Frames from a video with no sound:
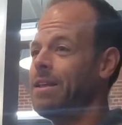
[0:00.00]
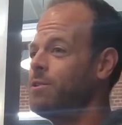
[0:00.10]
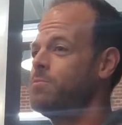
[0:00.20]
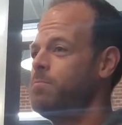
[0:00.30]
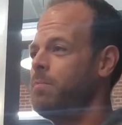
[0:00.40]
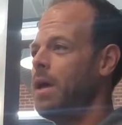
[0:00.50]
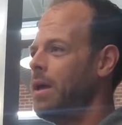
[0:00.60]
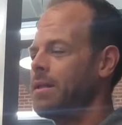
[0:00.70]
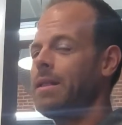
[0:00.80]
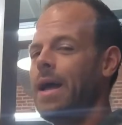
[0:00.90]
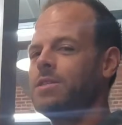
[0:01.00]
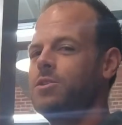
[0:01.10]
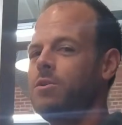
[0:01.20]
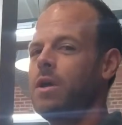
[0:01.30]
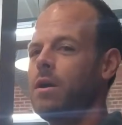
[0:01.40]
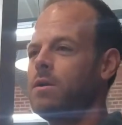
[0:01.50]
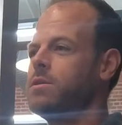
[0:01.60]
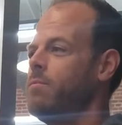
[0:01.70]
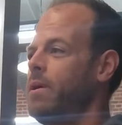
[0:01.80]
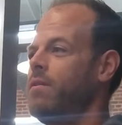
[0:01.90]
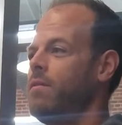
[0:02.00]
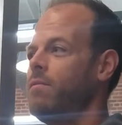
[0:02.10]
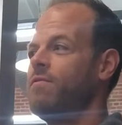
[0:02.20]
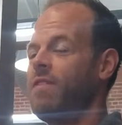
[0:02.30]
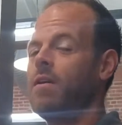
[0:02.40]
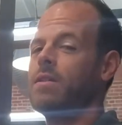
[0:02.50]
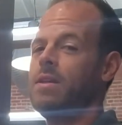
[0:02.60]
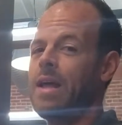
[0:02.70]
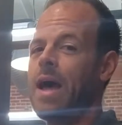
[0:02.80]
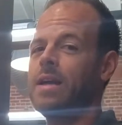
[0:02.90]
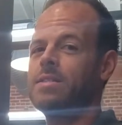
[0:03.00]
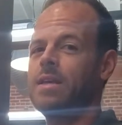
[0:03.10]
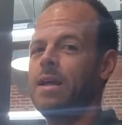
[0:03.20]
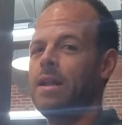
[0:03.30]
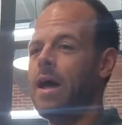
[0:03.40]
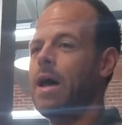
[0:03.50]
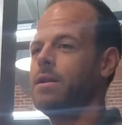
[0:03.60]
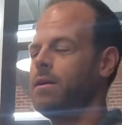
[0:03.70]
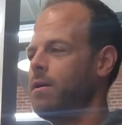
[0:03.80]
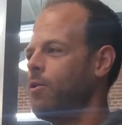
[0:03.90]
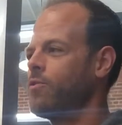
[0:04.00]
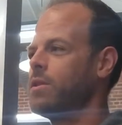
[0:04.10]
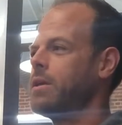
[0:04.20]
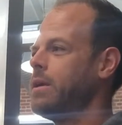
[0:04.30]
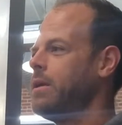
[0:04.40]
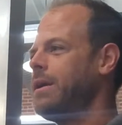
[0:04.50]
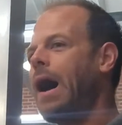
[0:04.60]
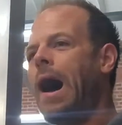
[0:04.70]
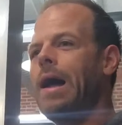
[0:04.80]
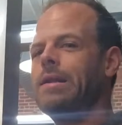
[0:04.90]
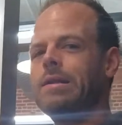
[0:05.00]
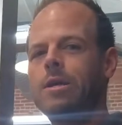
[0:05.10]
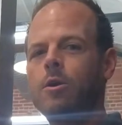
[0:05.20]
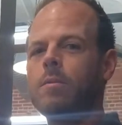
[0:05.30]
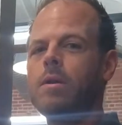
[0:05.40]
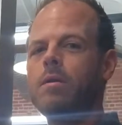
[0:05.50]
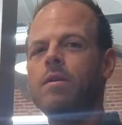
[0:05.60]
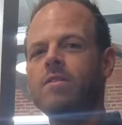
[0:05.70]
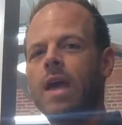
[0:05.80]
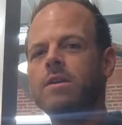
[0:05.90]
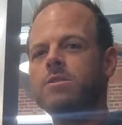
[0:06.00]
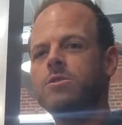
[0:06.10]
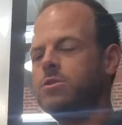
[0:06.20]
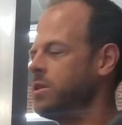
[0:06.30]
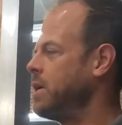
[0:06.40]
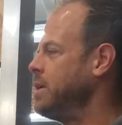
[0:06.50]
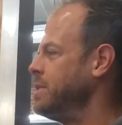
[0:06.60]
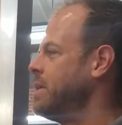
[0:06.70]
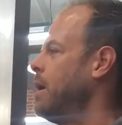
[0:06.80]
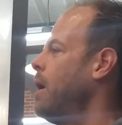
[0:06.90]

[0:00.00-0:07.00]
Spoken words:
The last 2 years have been fairly nice and not overly hot and humid as Kansas usually is.